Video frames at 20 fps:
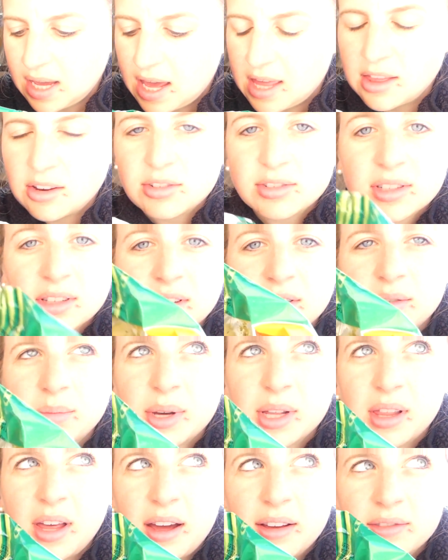And there's a little
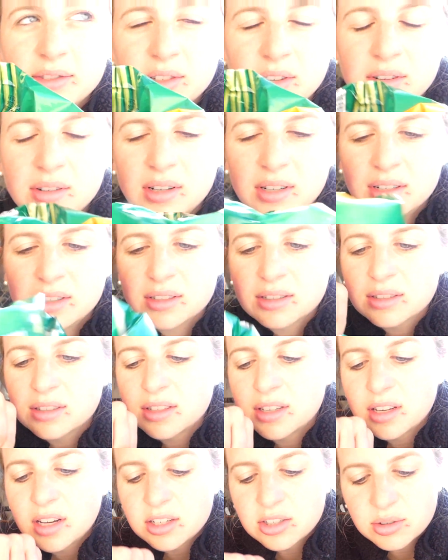bit left, so
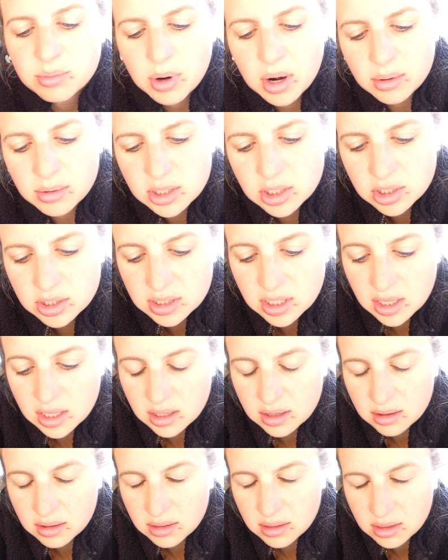honestly, I should probably just eat
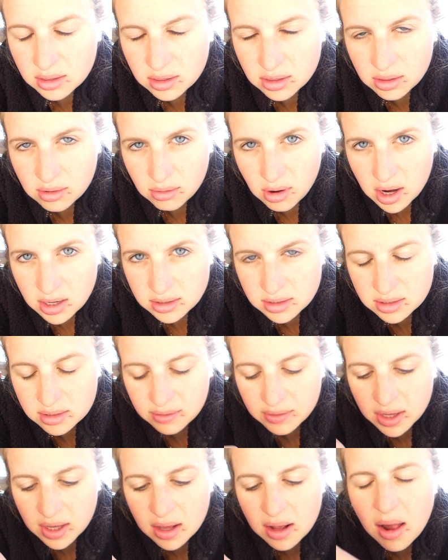the rest
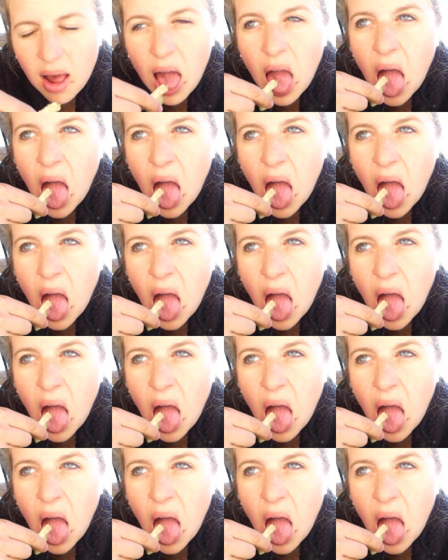of it.